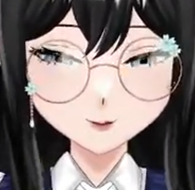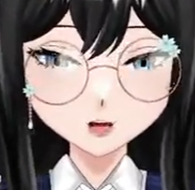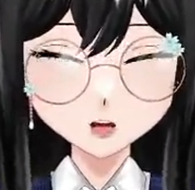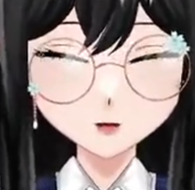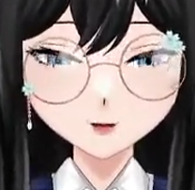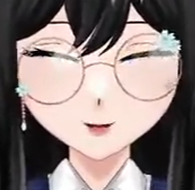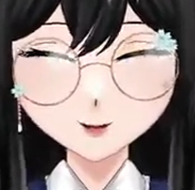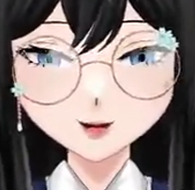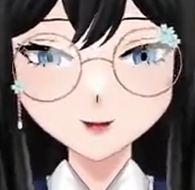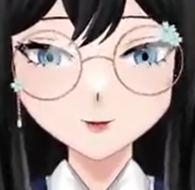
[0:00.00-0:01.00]
How does
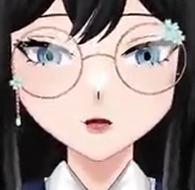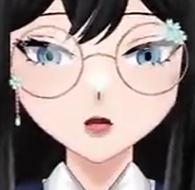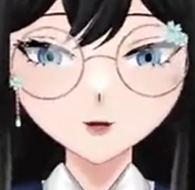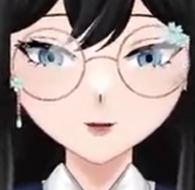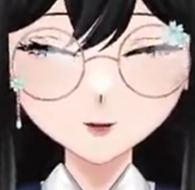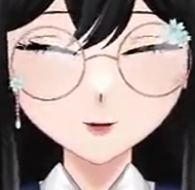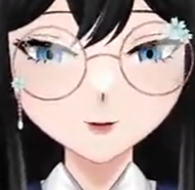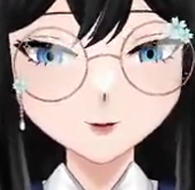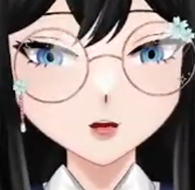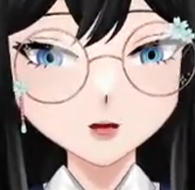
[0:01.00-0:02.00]
that work?
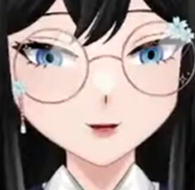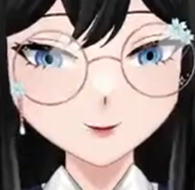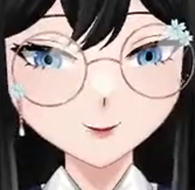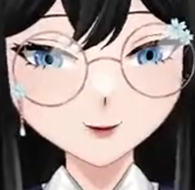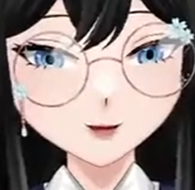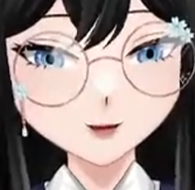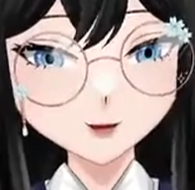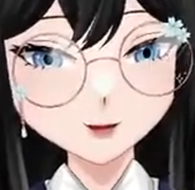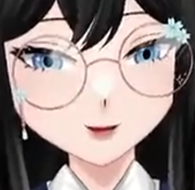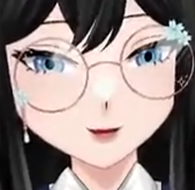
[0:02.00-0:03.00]
Well,
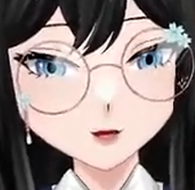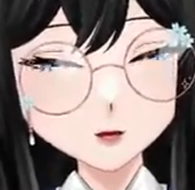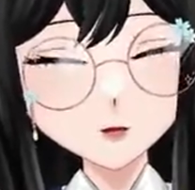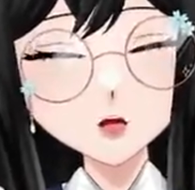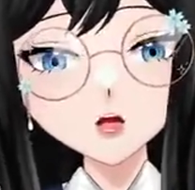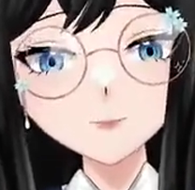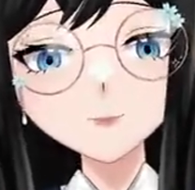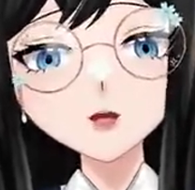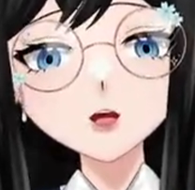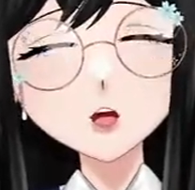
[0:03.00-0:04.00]
you can
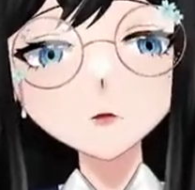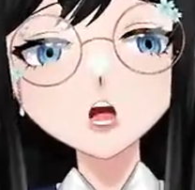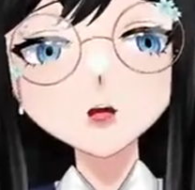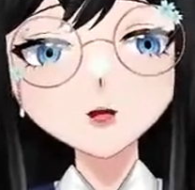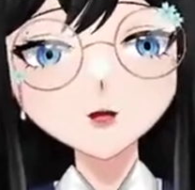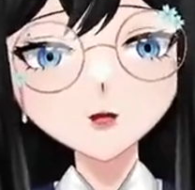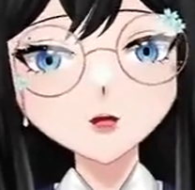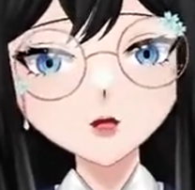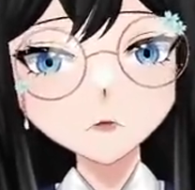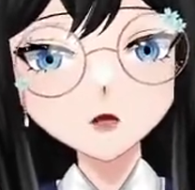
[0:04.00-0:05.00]
feed the mice the
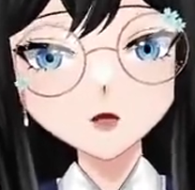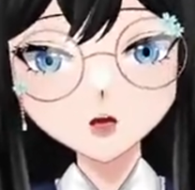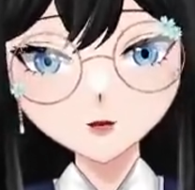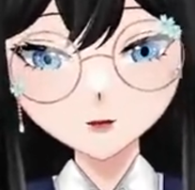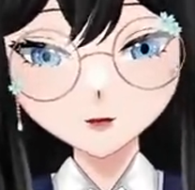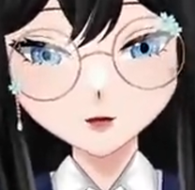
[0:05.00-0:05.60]
blue dextrin.